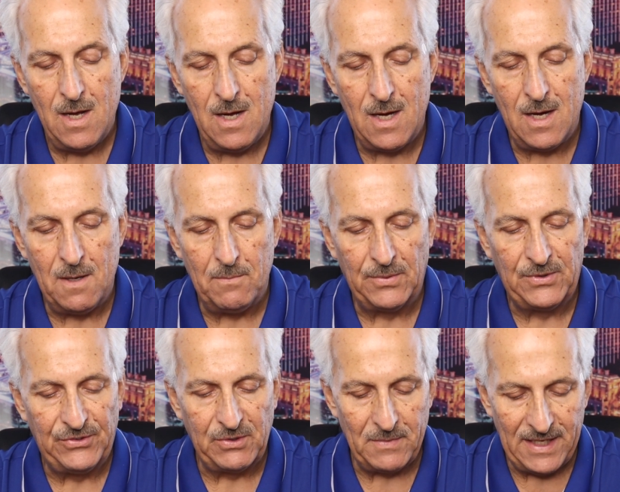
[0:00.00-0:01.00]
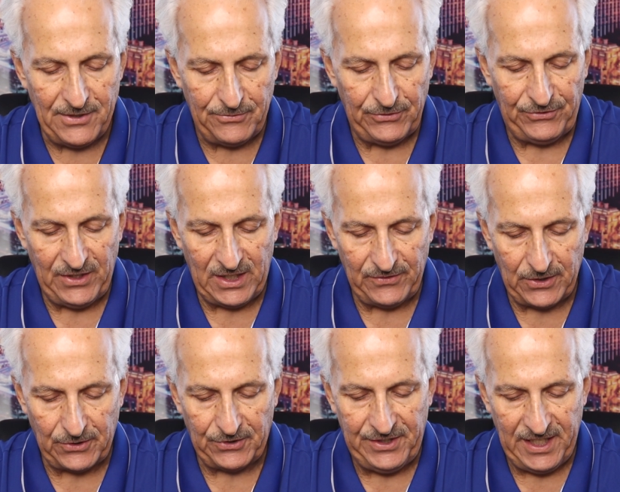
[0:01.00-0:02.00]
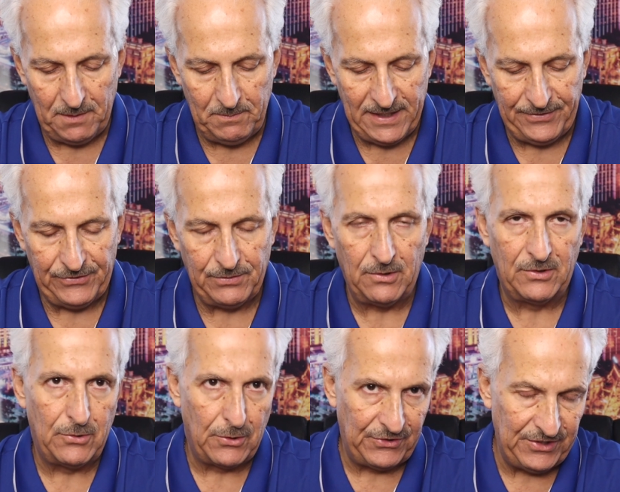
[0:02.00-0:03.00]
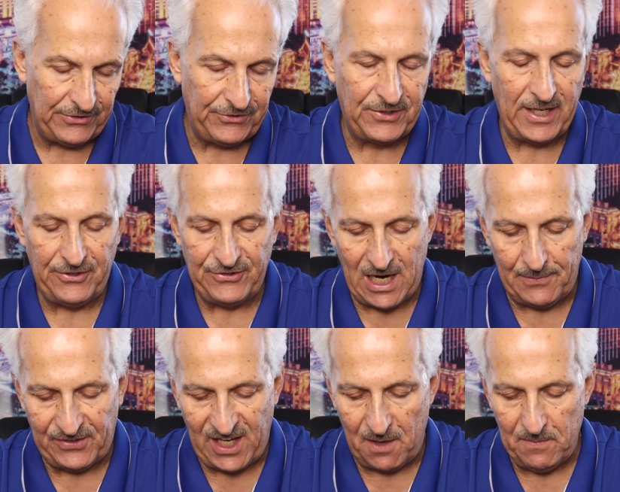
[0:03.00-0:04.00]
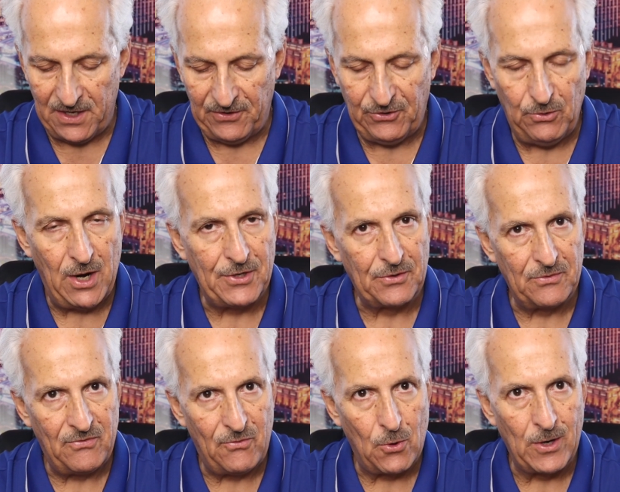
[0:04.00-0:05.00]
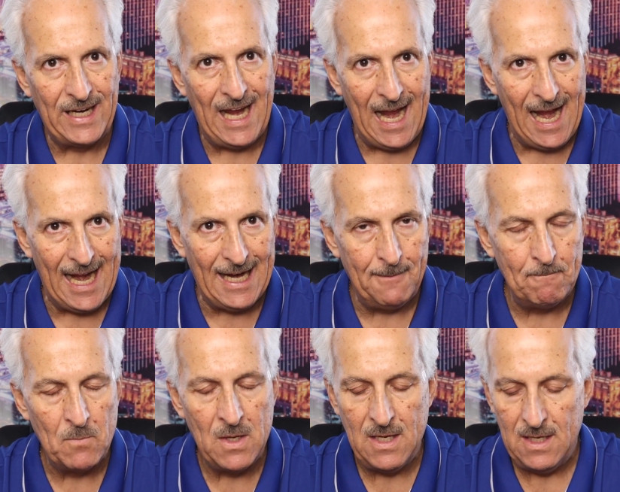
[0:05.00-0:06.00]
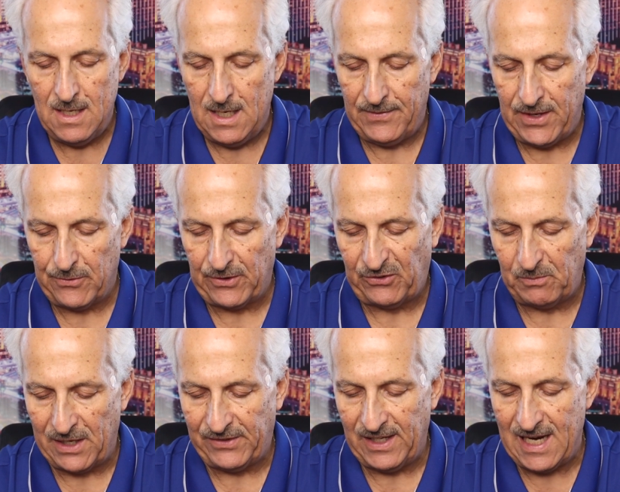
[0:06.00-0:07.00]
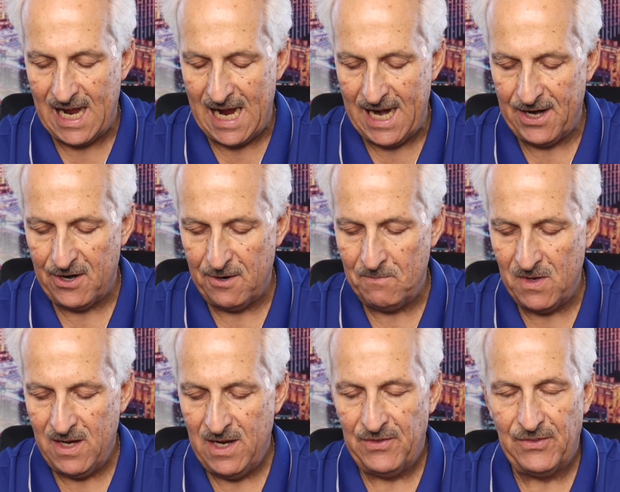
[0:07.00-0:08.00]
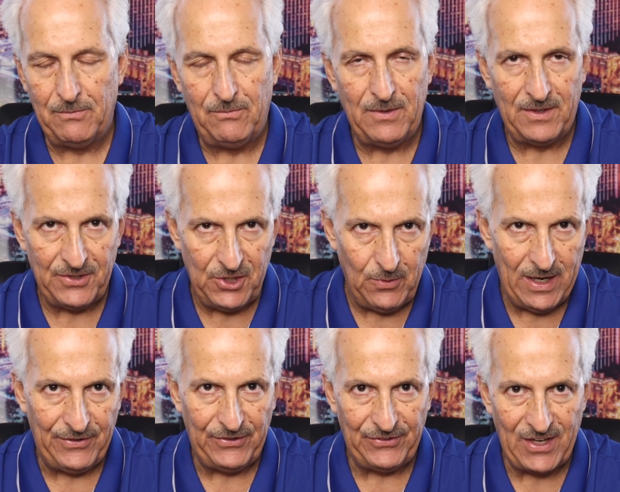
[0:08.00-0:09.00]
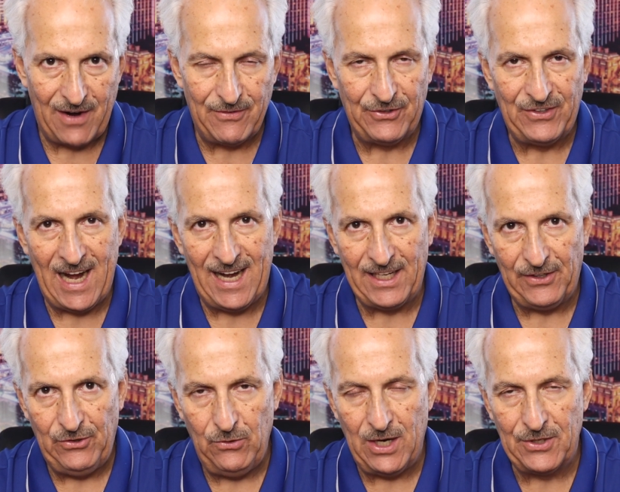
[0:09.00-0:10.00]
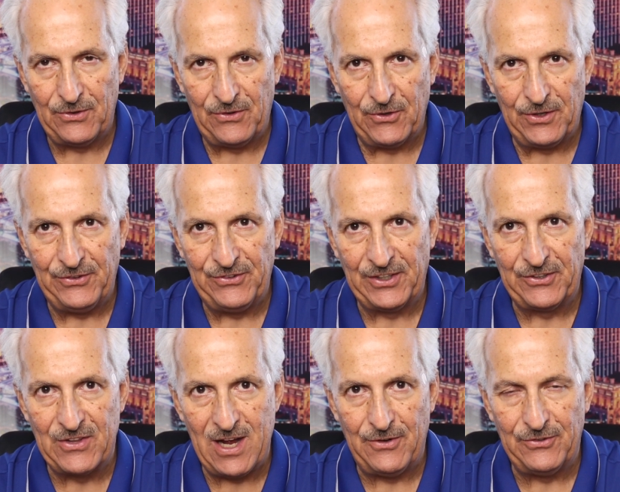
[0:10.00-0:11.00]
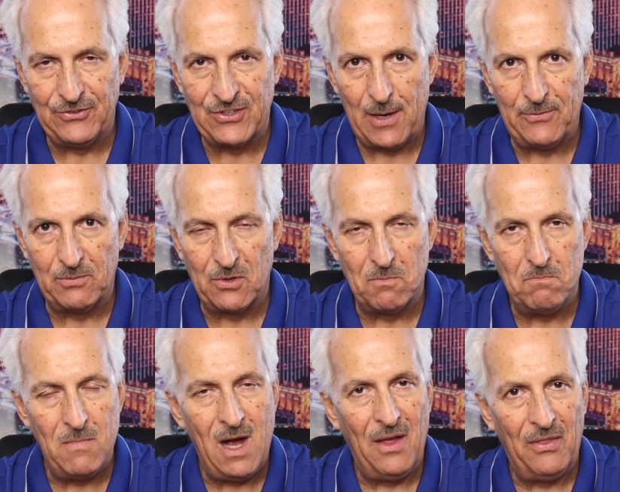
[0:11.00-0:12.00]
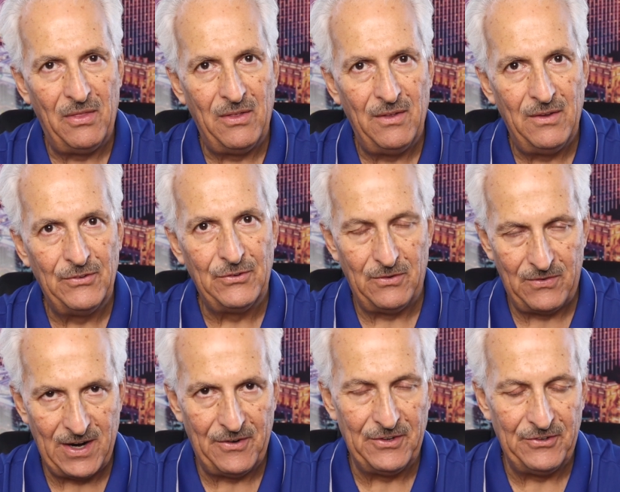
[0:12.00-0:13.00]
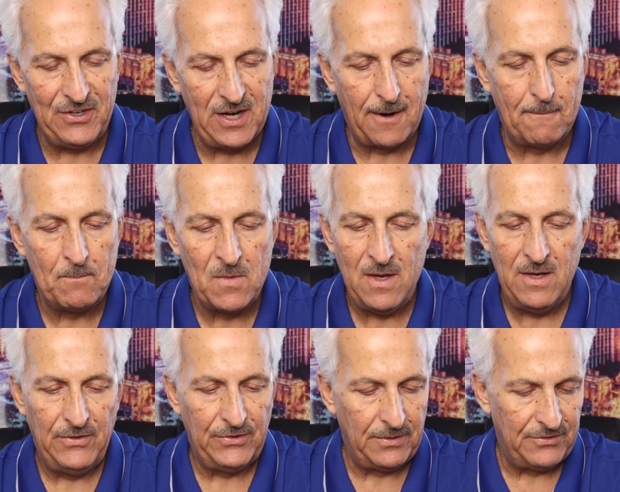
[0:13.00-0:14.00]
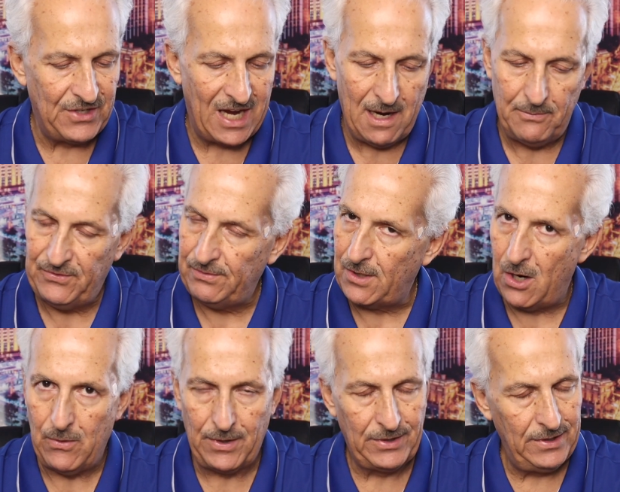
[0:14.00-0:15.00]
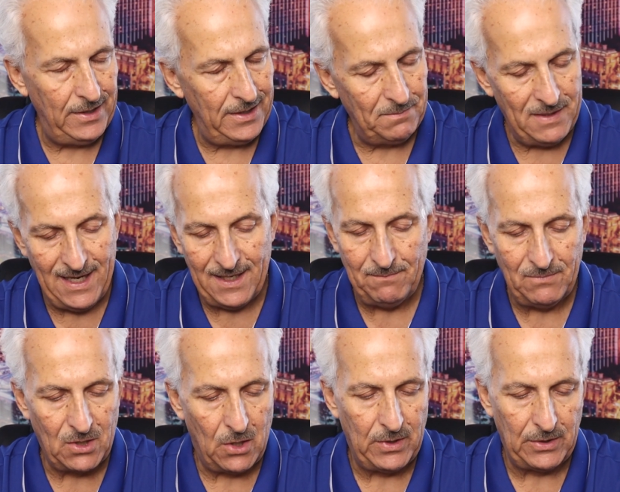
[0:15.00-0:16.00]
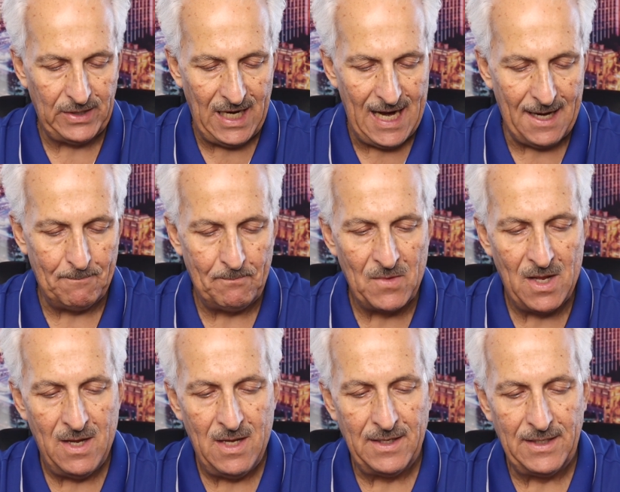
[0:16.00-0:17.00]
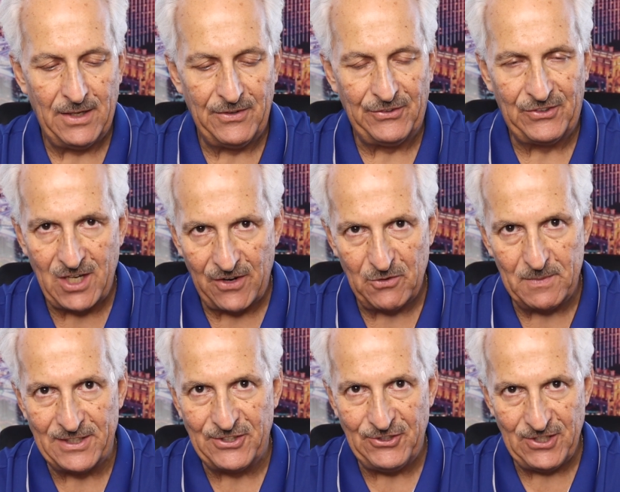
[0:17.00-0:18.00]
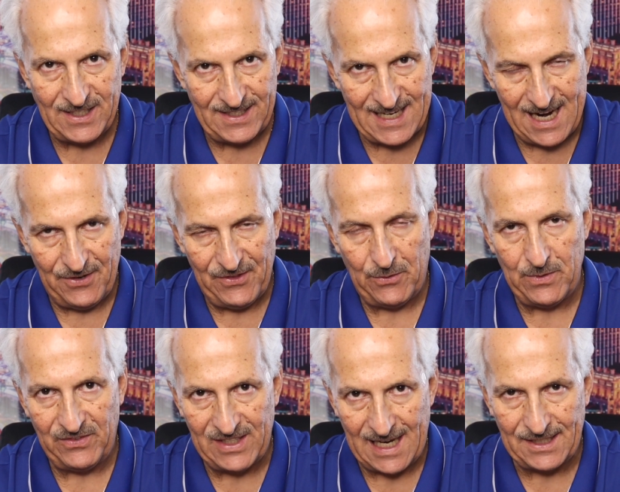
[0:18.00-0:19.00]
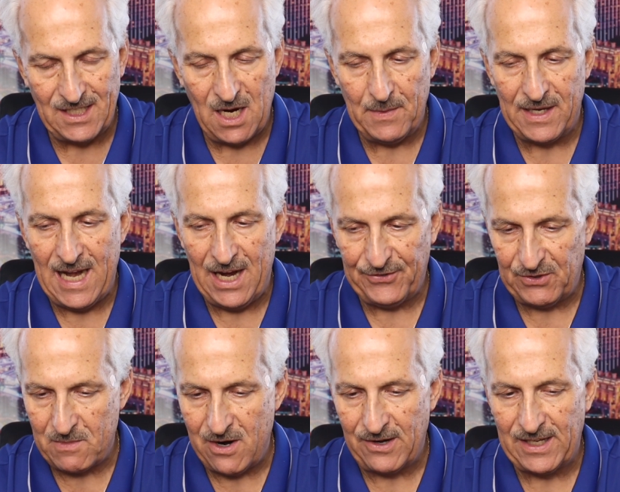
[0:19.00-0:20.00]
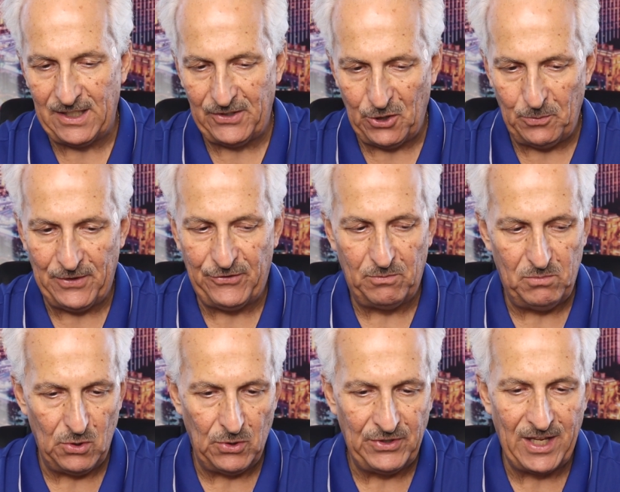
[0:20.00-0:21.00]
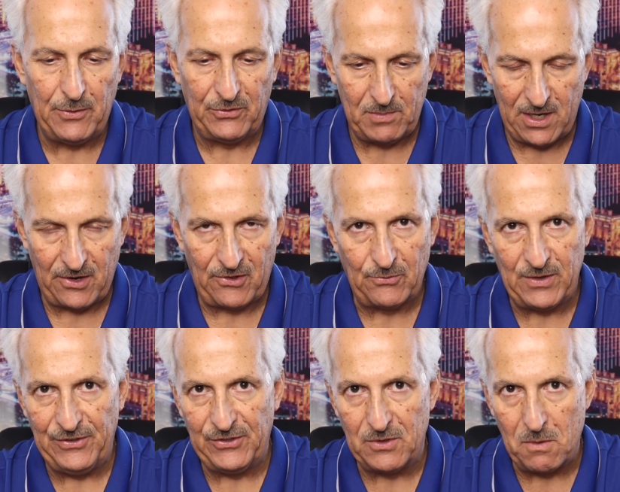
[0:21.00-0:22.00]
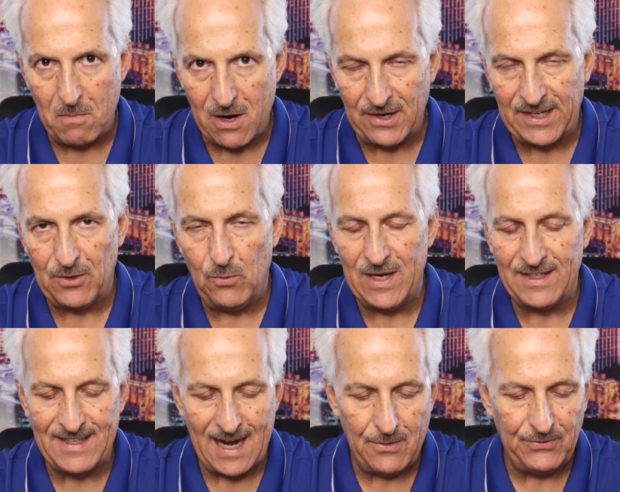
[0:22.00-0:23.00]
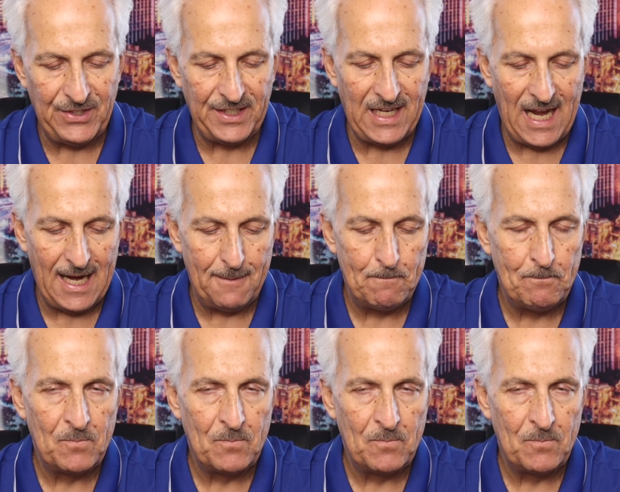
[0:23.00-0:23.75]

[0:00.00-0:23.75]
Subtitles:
Some interesting little tidbits. Of course, yesterday jobs came in 204K. They were expecting higher. The U.S. has averaged adding 236,000 jobs per month so far this year. So the jobs going good, man, going okay. Now this government shutdown that we've got coming has the market a little bit spooked. That was part of the reason the market went down today.